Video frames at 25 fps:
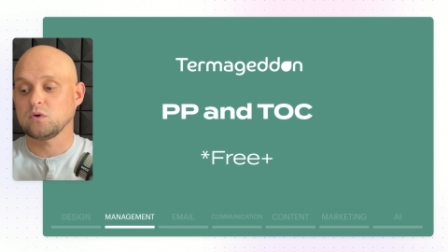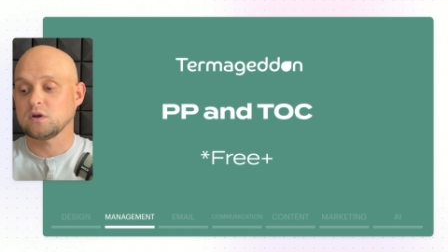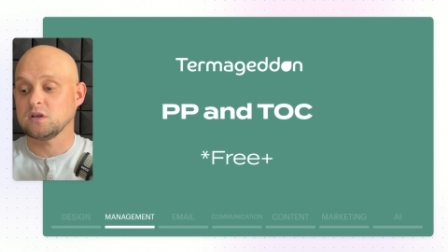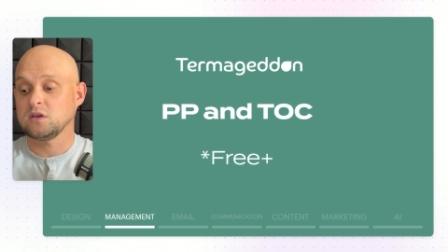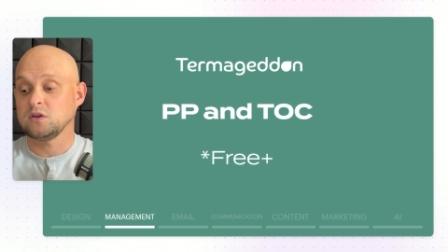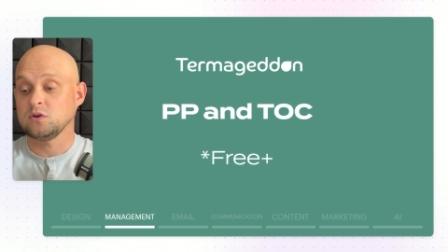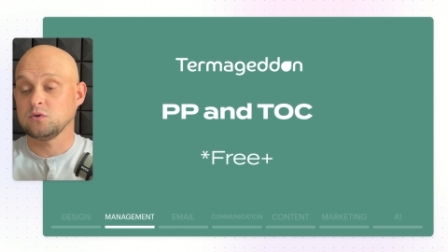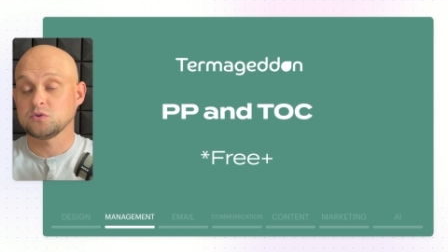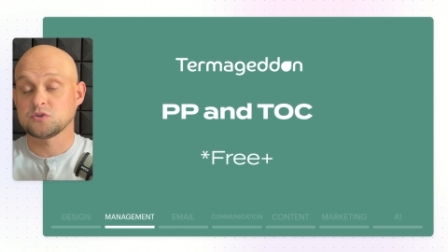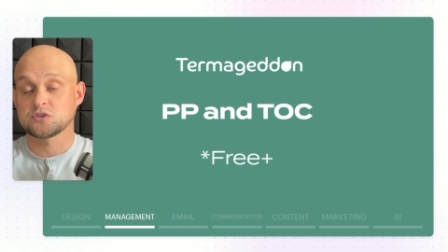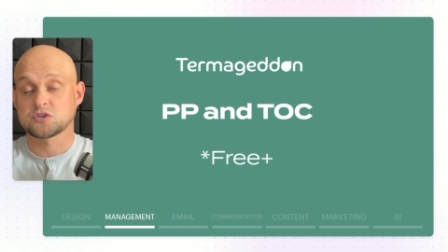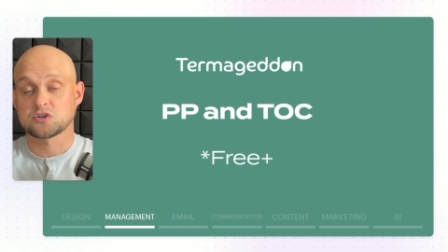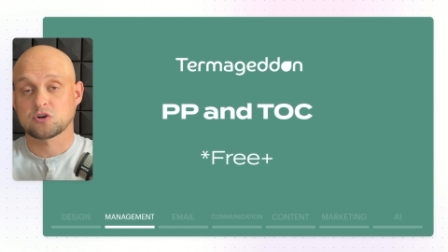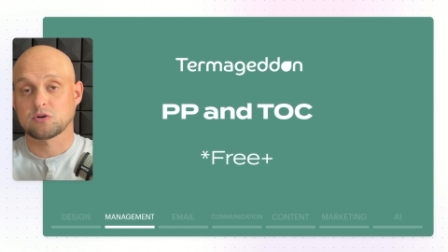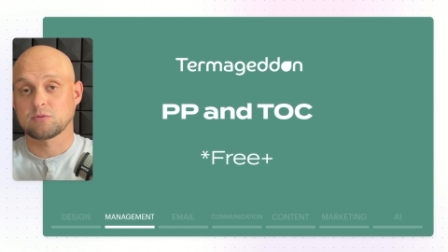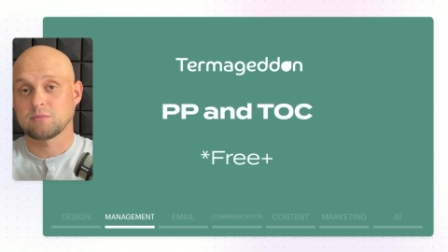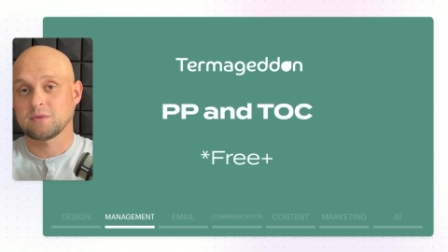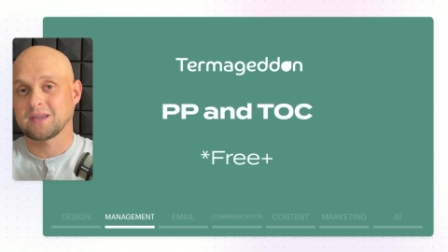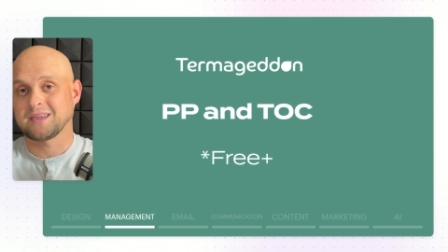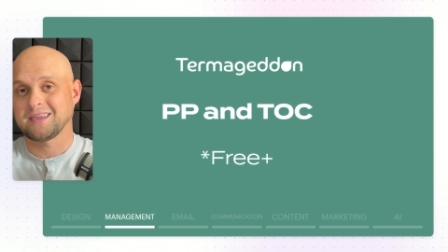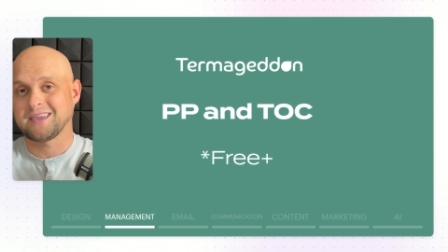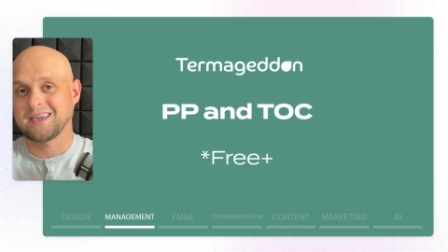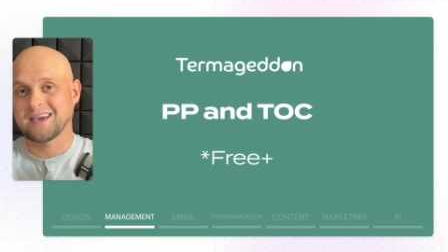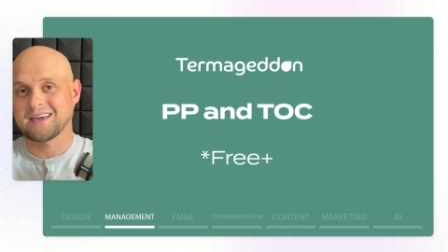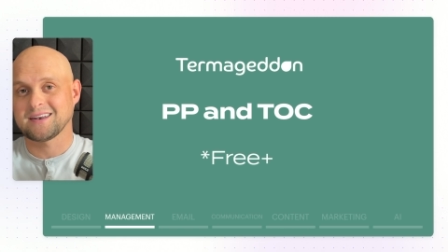can use
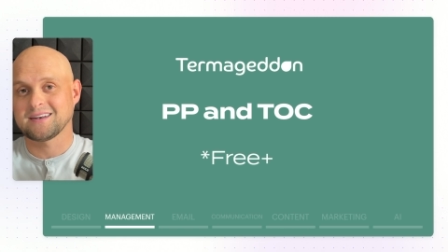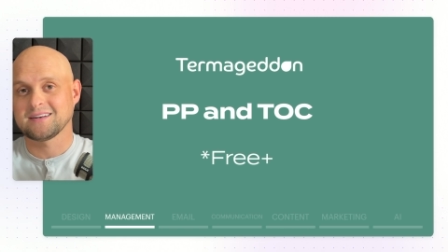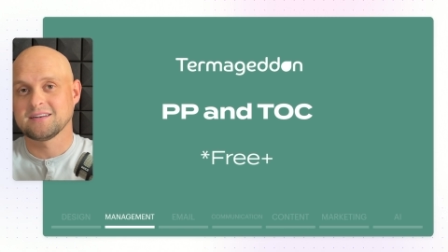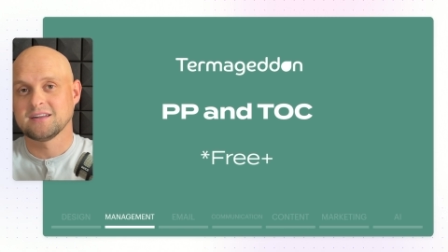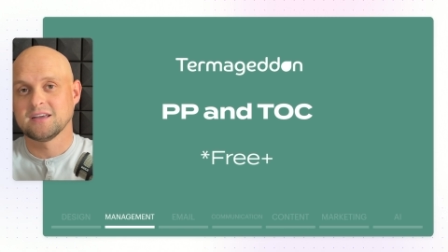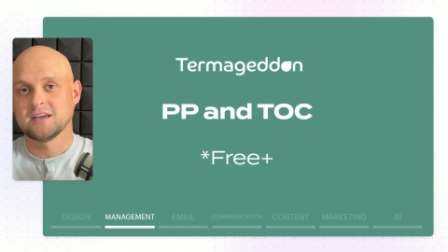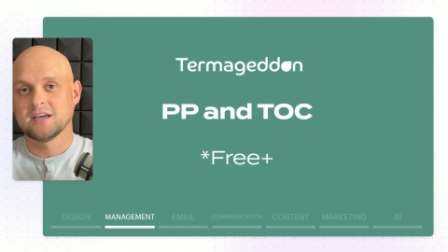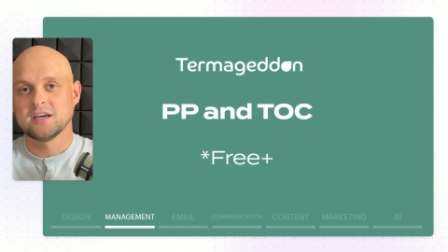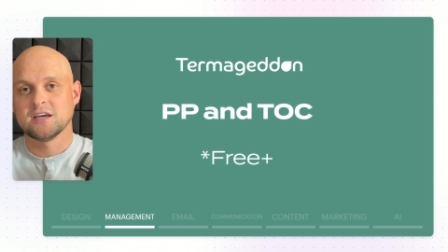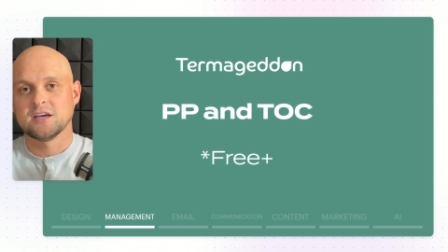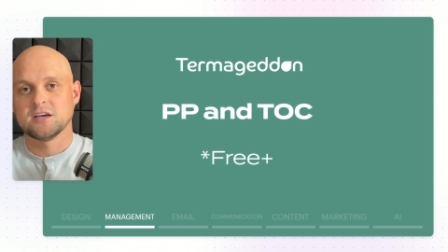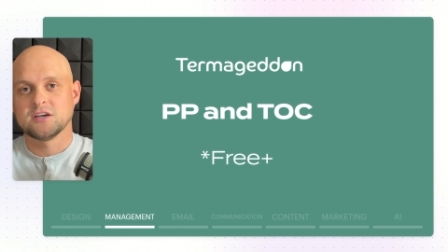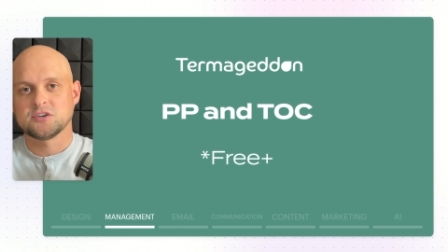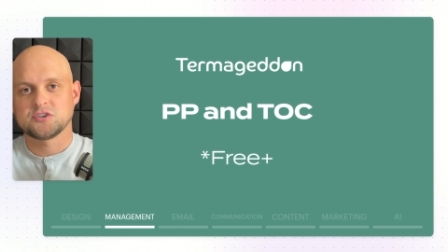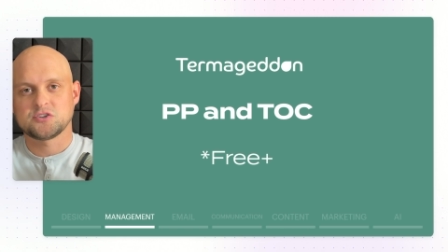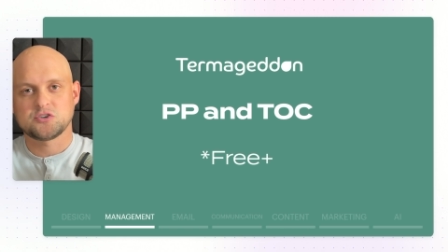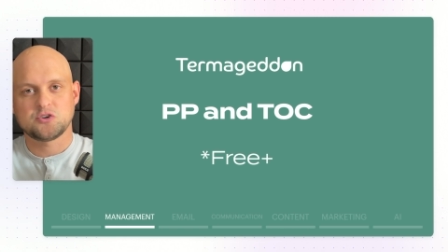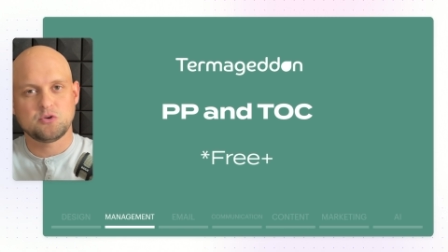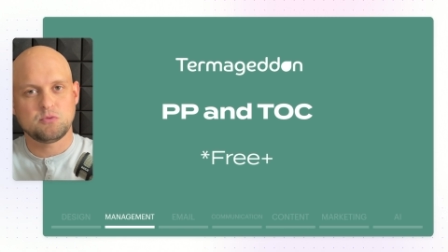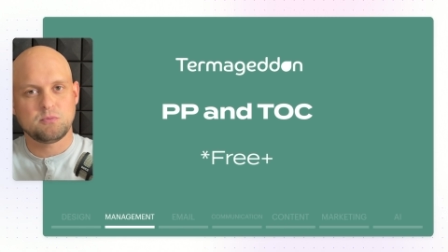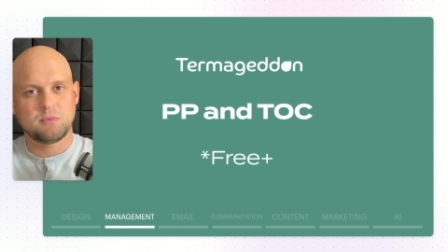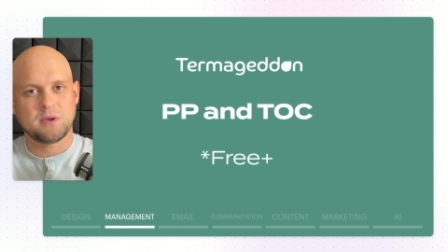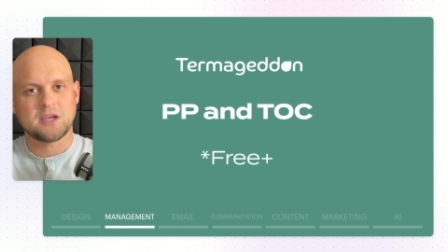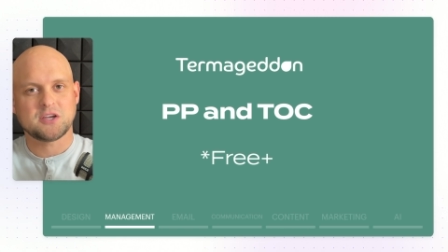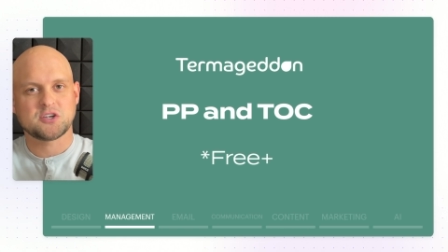Termageddon
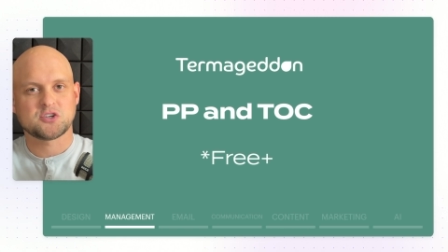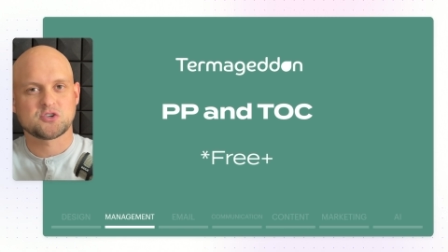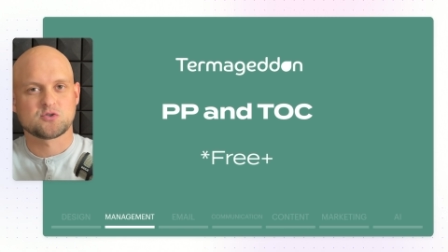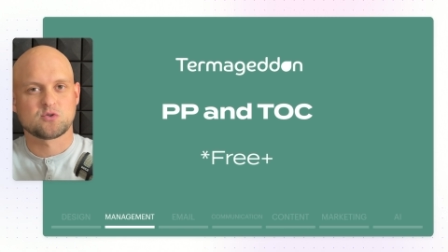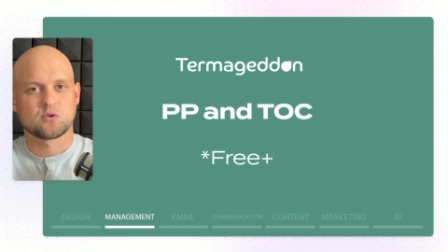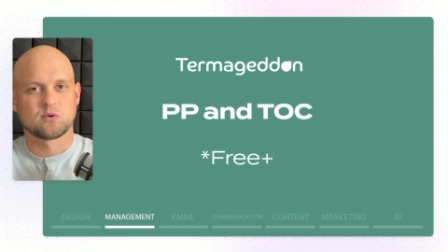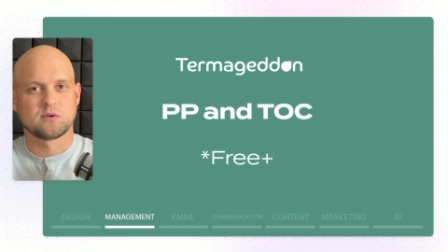to make sure